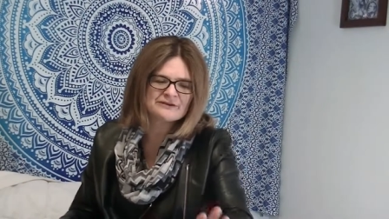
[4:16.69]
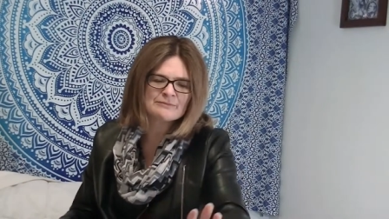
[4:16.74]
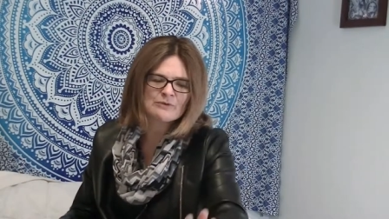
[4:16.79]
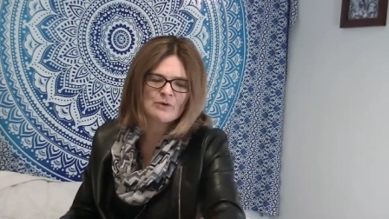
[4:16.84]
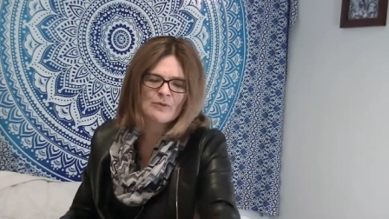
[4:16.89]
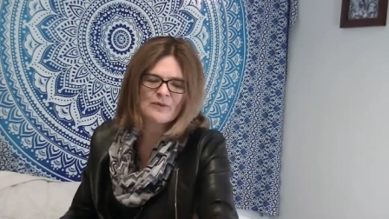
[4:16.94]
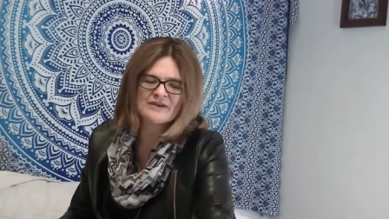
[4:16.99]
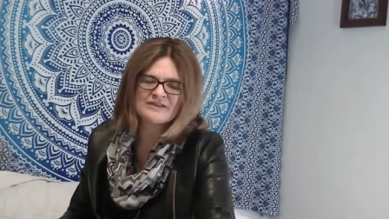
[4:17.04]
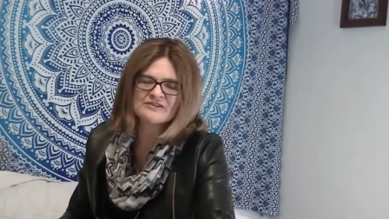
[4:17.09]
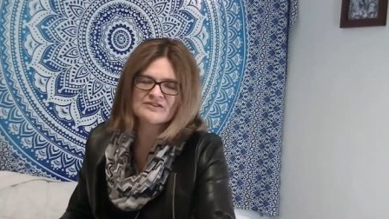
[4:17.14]
I'm
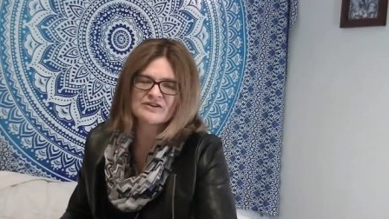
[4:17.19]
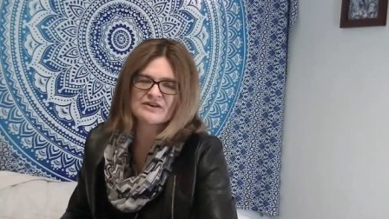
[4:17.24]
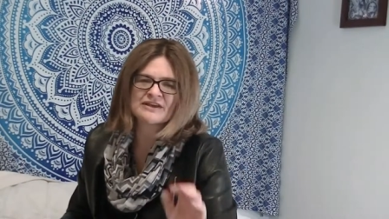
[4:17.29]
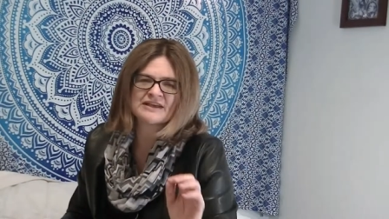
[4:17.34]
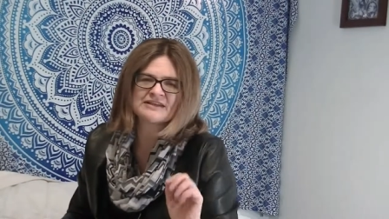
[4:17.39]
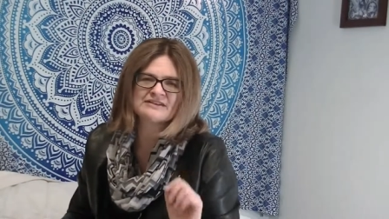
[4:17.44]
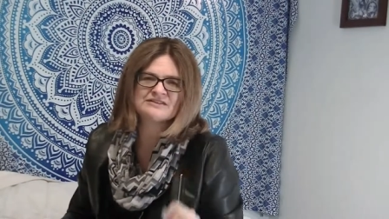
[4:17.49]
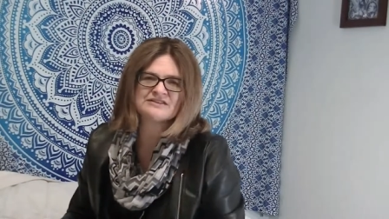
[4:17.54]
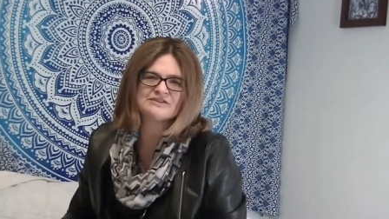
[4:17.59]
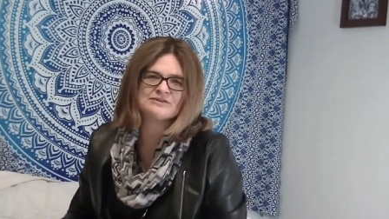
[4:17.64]
always
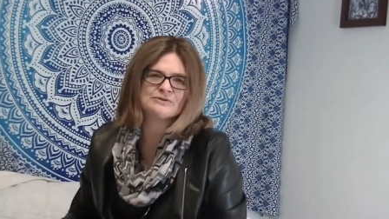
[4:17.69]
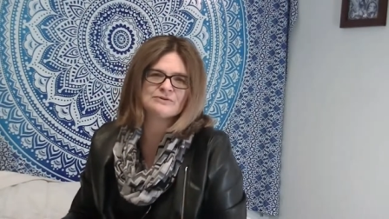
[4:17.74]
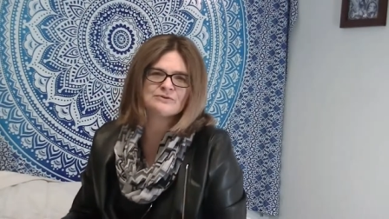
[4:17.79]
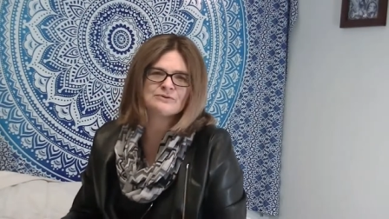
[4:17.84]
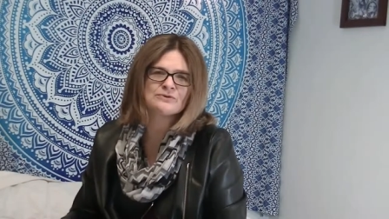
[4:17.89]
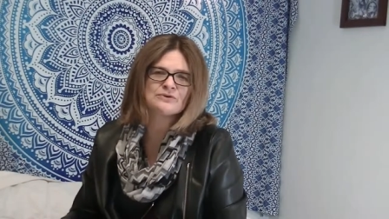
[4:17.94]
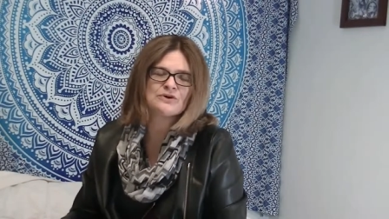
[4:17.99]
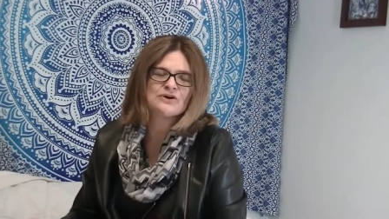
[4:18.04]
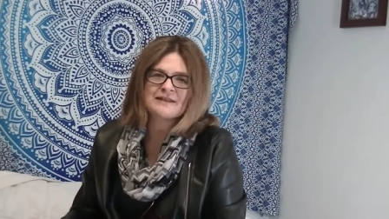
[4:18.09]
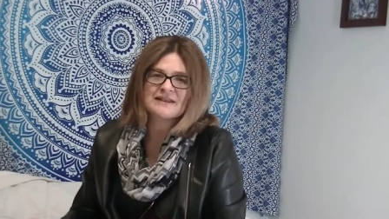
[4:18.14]
looking
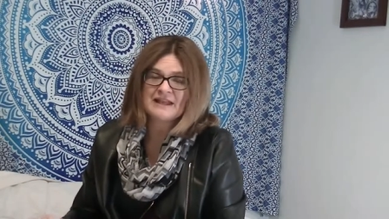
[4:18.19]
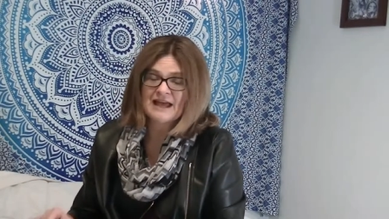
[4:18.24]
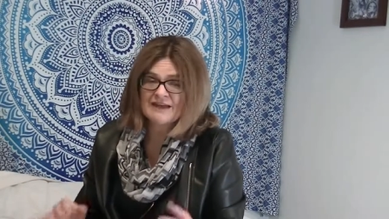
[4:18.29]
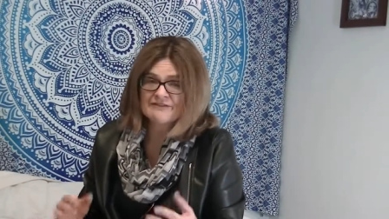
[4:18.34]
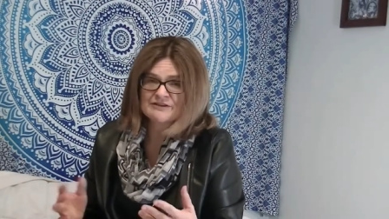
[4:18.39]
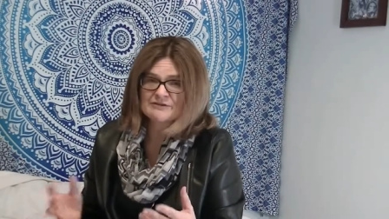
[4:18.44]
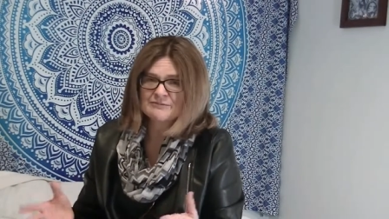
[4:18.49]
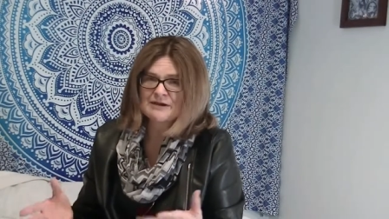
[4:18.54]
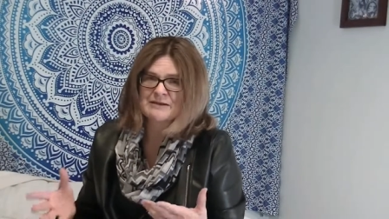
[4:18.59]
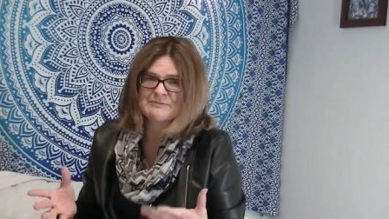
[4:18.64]
to
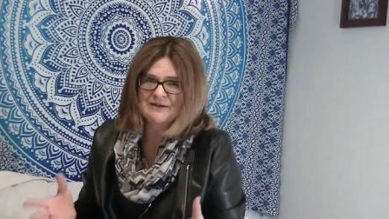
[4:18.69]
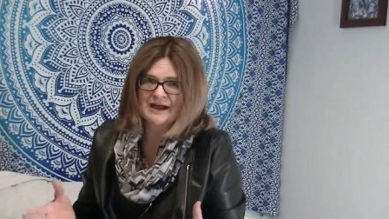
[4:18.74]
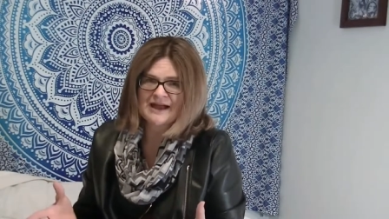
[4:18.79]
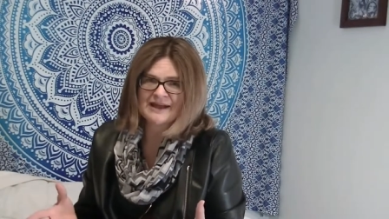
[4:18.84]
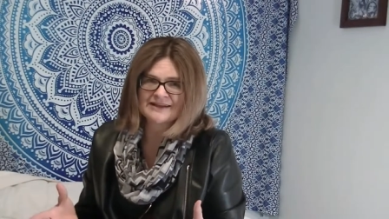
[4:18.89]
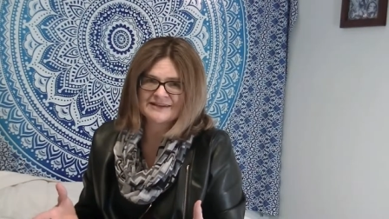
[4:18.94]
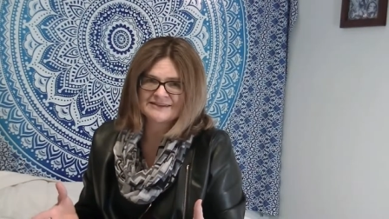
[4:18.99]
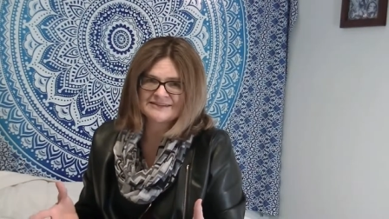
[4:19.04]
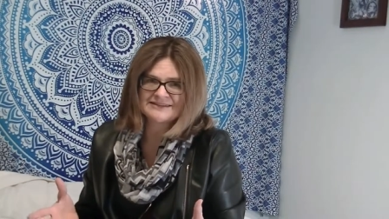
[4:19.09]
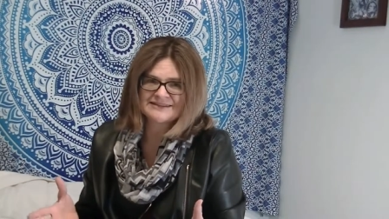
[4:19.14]
enliven my
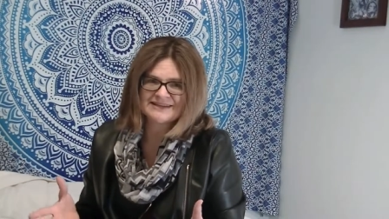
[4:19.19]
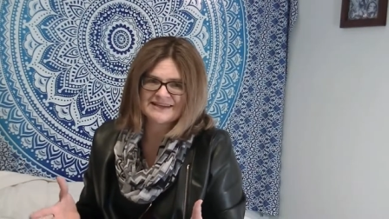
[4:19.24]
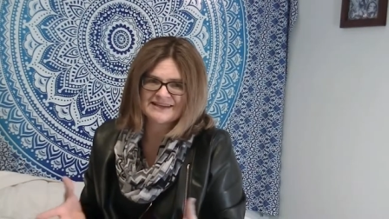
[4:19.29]
mind